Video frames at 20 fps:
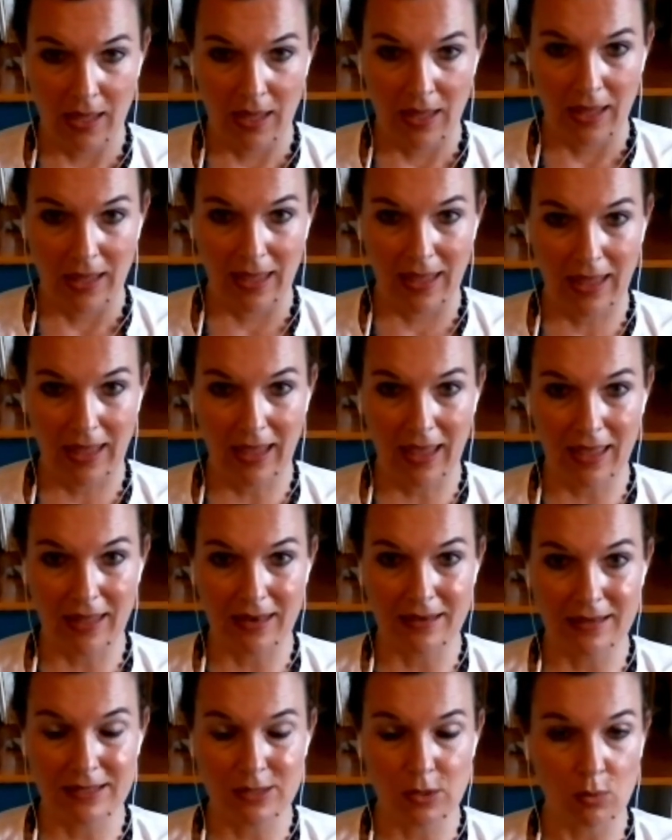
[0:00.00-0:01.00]
Mm-hmm.
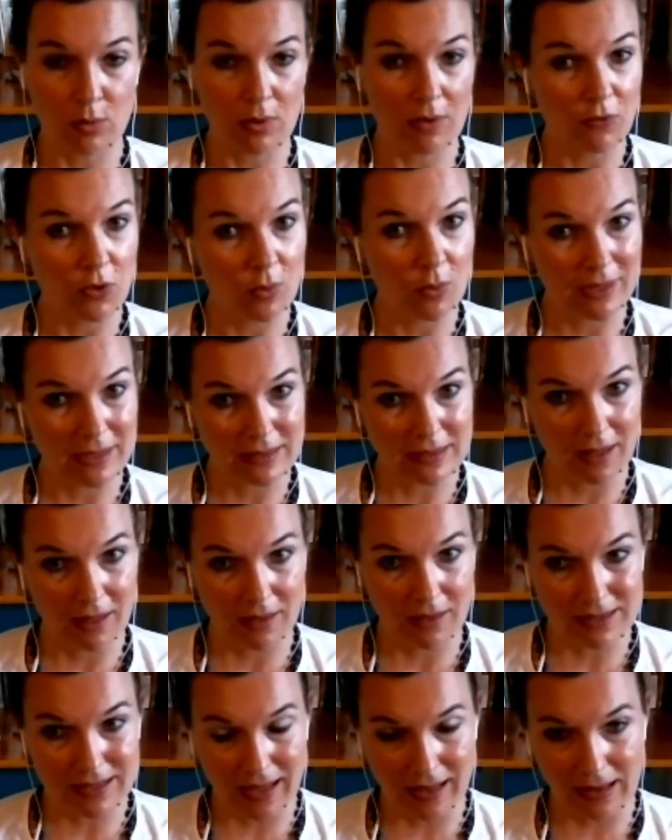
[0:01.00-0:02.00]
And so if you want to tell
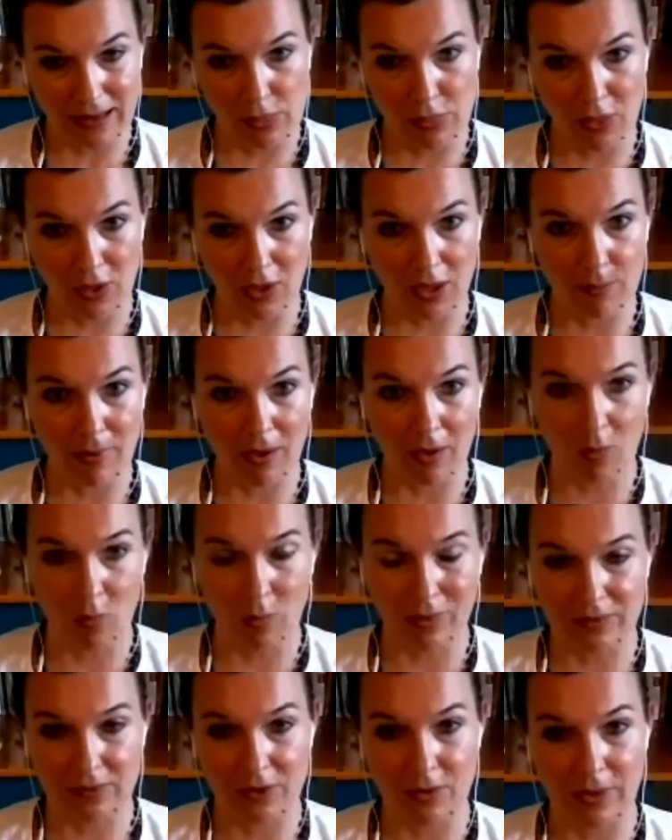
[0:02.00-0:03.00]
us anything about
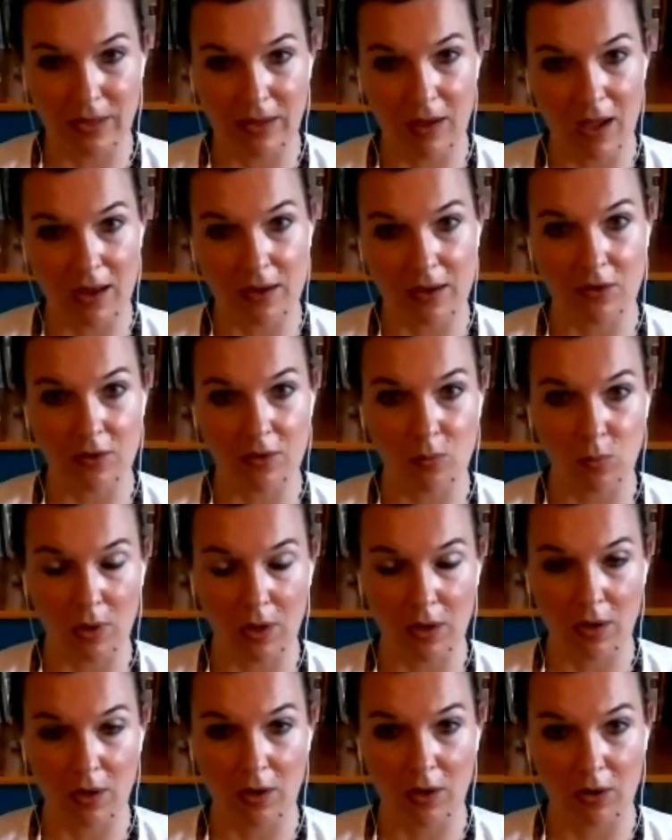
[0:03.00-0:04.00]
what's going on in your
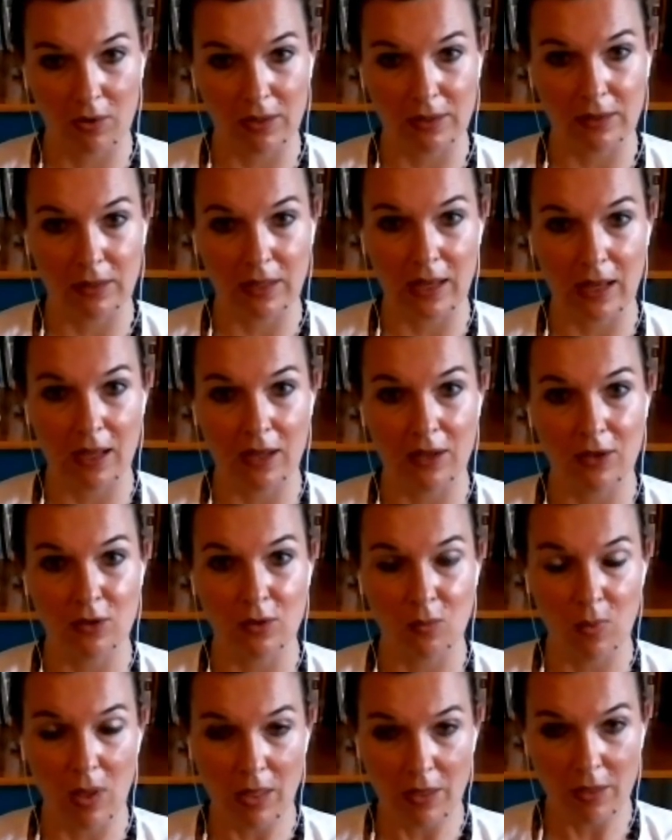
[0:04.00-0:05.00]
work currently, you're
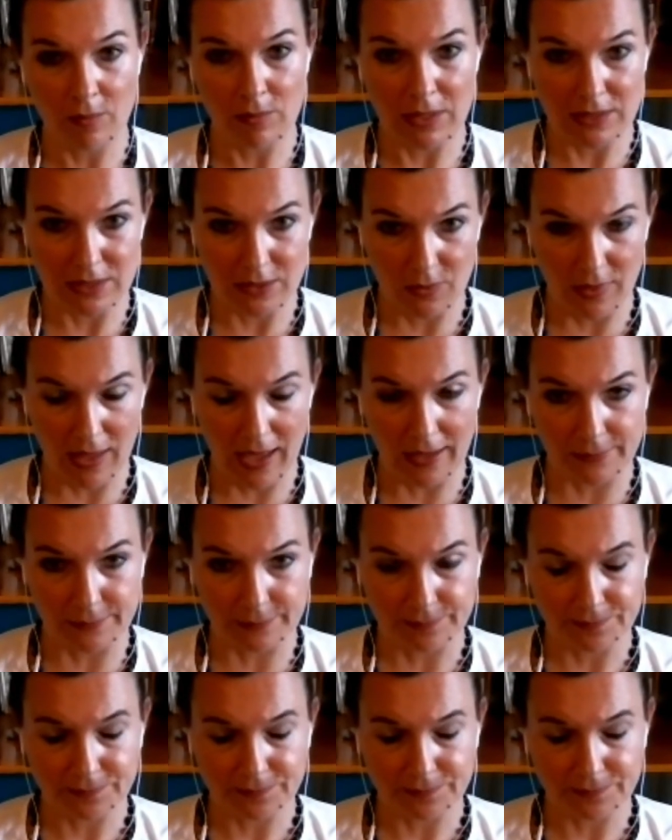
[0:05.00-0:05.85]
welcome to do that.